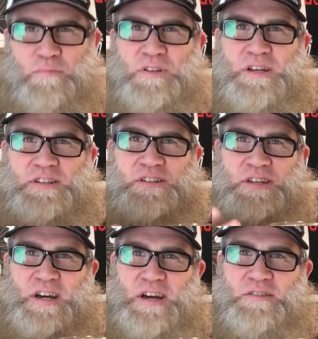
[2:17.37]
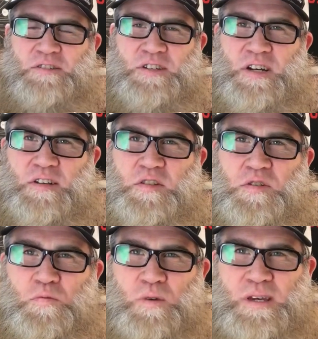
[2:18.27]
of blended together. It's got a
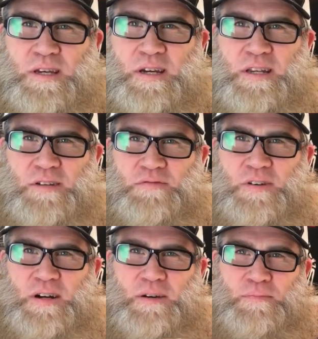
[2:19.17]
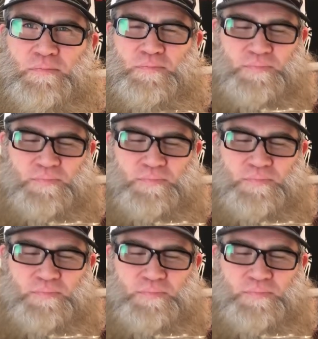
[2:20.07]
sweet kind of, um,